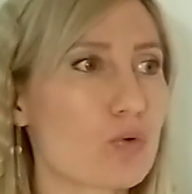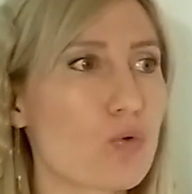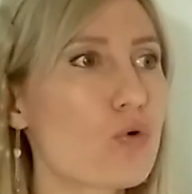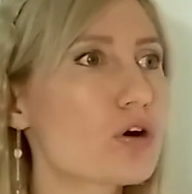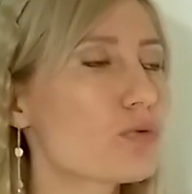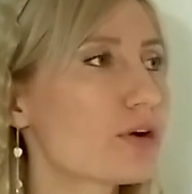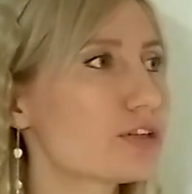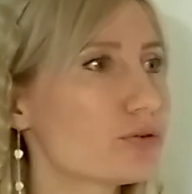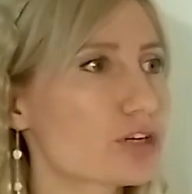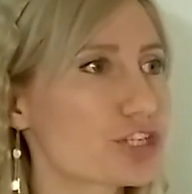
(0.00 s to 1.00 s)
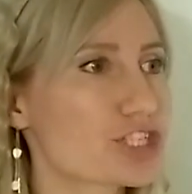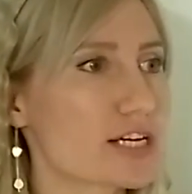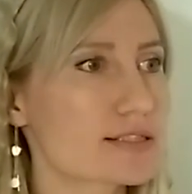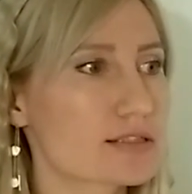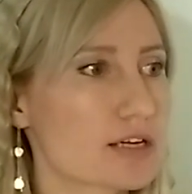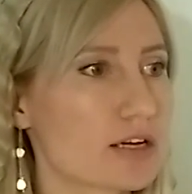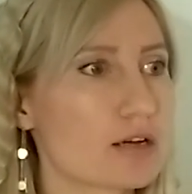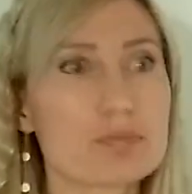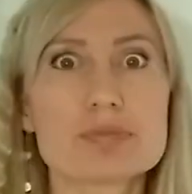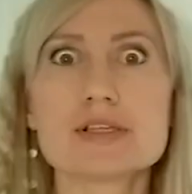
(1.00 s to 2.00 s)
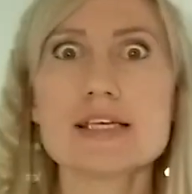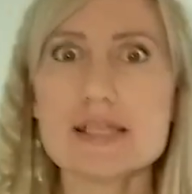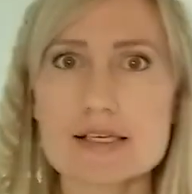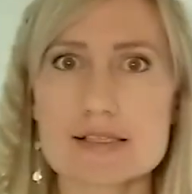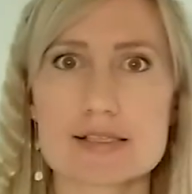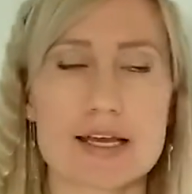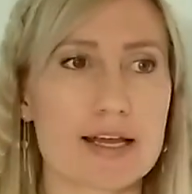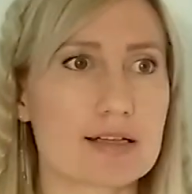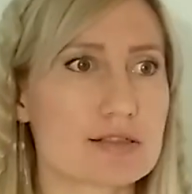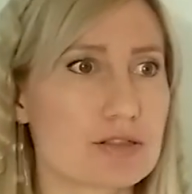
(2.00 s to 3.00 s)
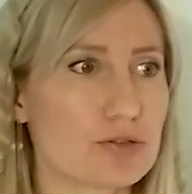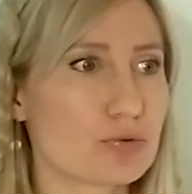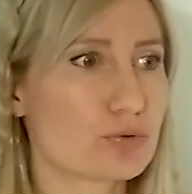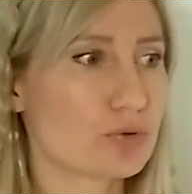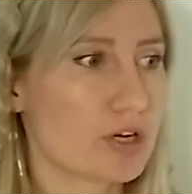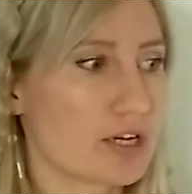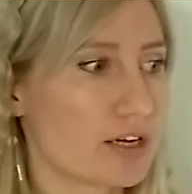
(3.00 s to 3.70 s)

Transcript: or when you are just pleased and you